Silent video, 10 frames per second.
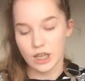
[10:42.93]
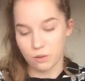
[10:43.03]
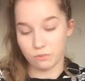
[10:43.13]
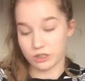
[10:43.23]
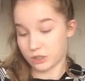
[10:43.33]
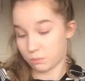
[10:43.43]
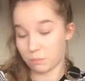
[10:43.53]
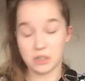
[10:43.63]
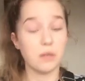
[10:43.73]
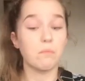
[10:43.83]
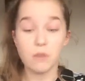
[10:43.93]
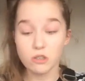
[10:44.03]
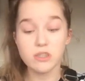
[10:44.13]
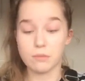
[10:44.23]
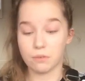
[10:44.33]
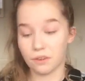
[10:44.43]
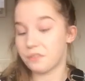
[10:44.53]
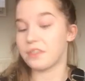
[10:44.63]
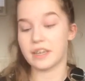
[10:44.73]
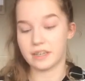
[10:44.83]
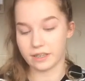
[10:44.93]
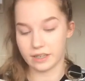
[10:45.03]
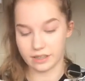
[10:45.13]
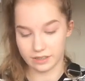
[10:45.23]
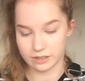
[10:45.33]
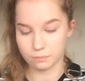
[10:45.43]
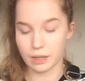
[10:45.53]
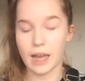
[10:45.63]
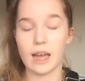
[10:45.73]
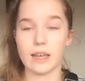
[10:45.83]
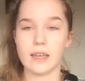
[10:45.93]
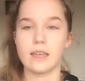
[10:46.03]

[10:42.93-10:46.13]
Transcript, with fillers: which is probably the most important thing in this bag,